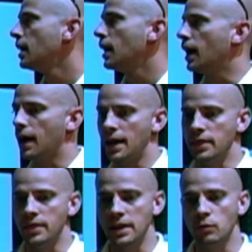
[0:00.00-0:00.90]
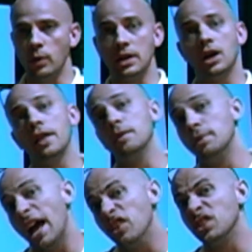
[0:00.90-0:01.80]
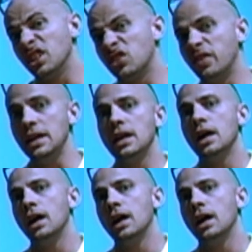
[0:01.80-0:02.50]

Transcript: and then we cut them down to 6 feet